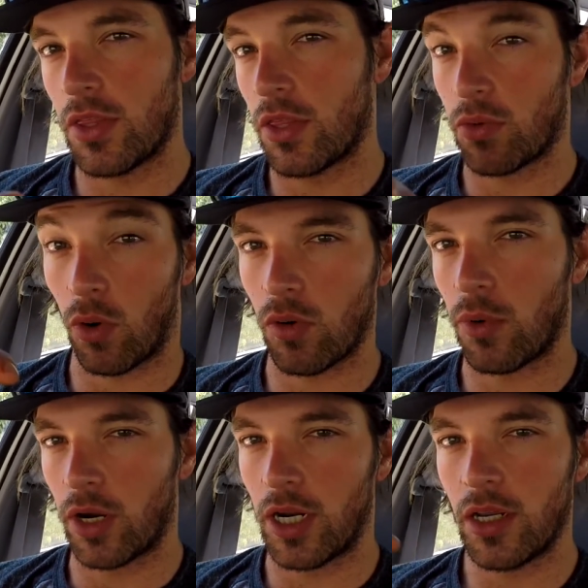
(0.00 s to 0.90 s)
throttle
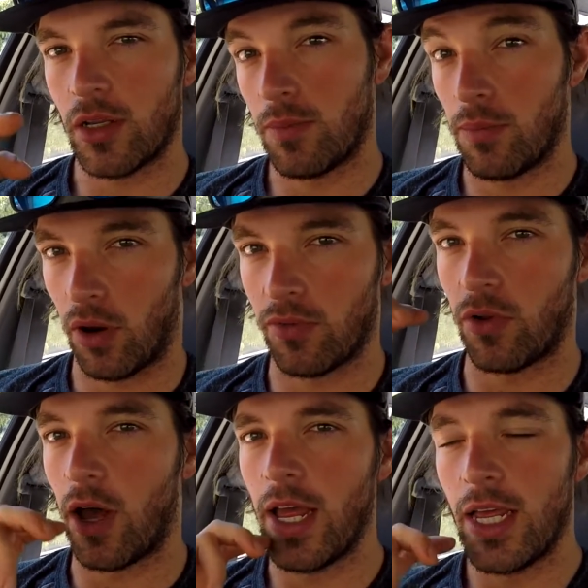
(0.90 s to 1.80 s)
body
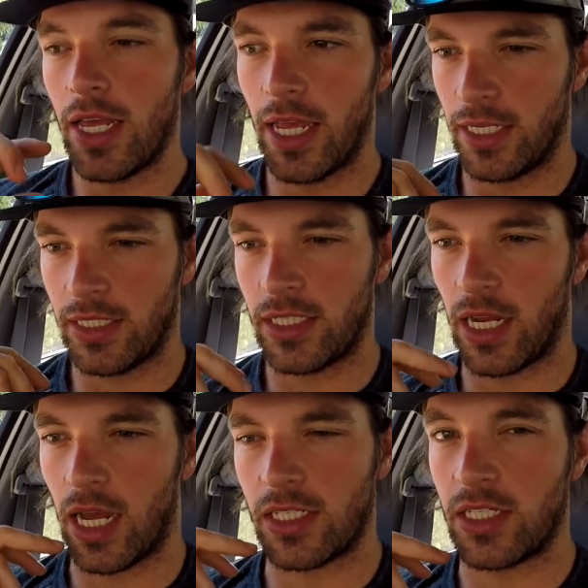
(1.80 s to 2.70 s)
butterfly, it
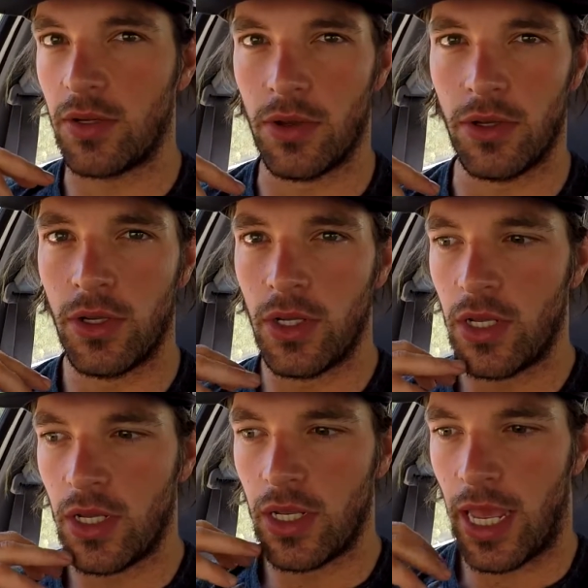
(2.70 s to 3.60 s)
starts to
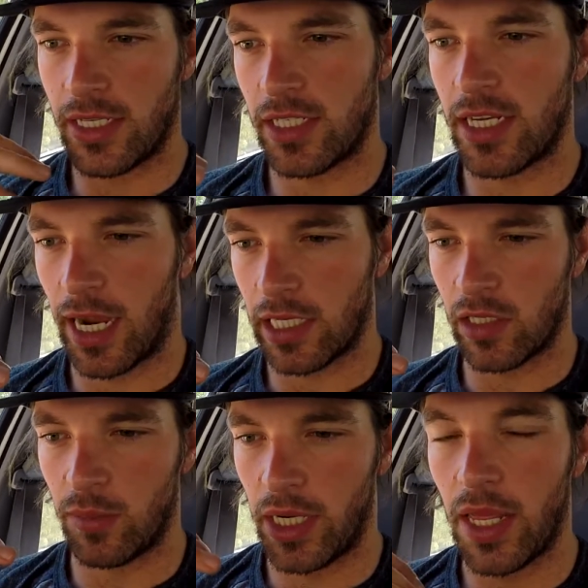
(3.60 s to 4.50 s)
hesitate a
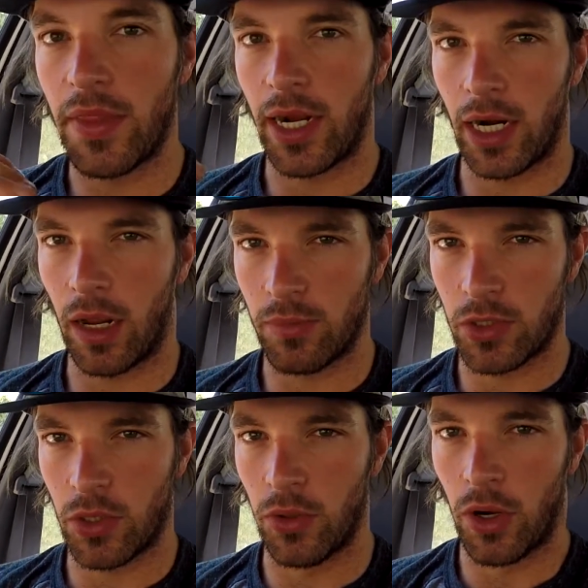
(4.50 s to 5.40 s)
little bit and then it comes
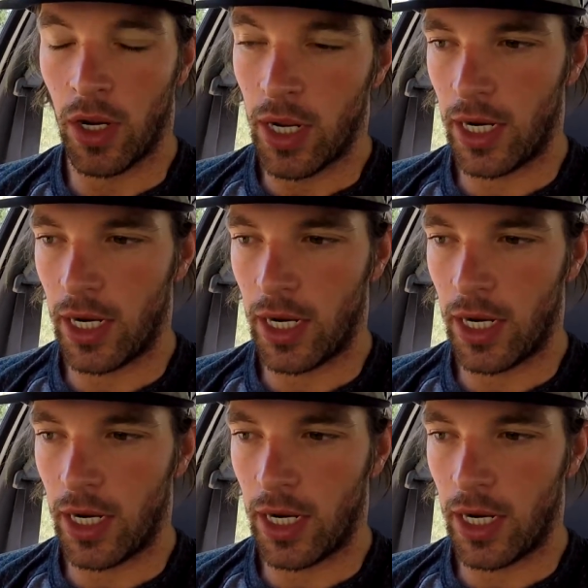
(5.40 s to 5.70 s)
good. It